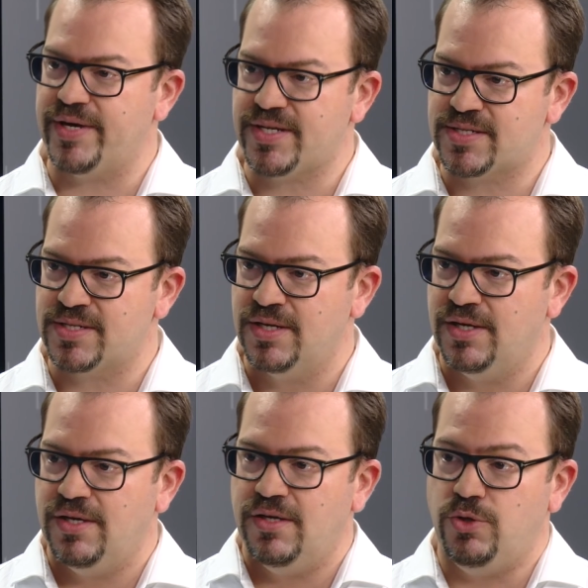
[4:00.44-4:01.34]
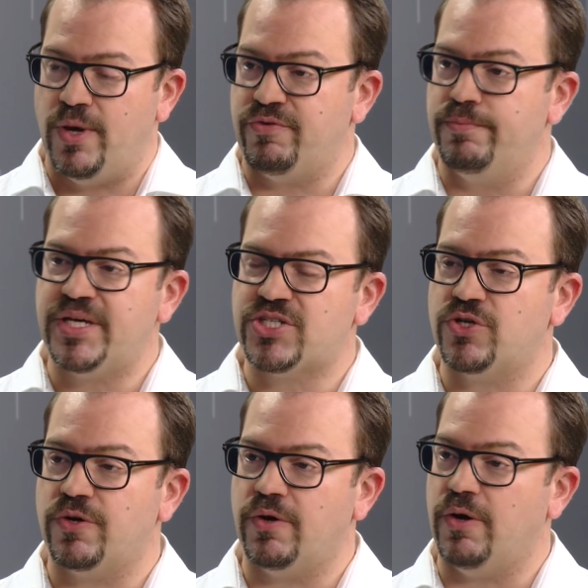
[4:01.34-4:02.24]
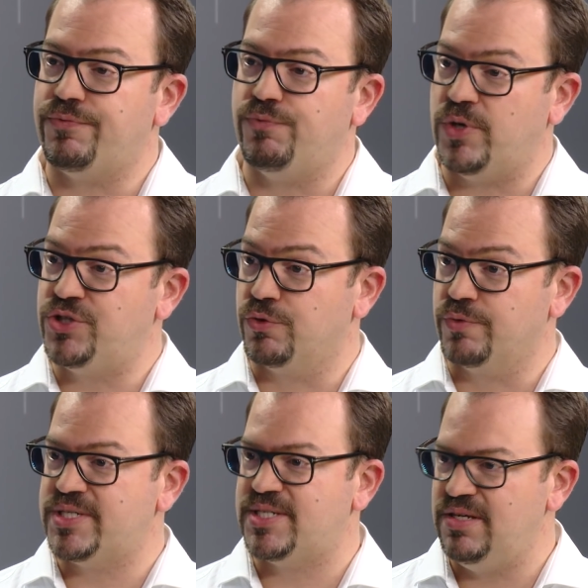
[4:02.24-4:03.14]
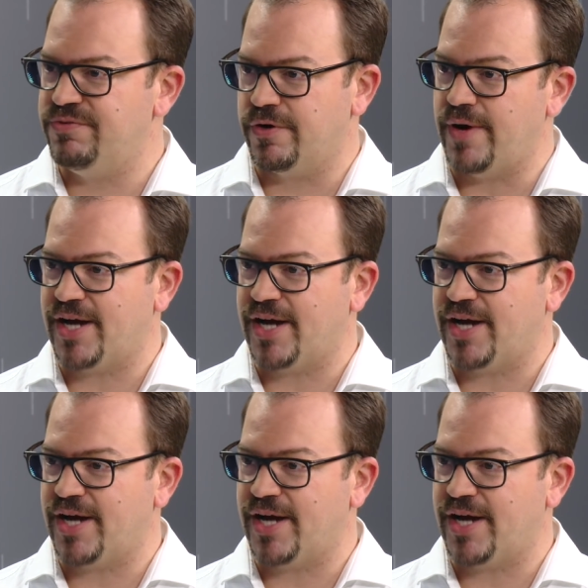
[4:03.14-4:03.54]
X, you have a mixture of what your receiver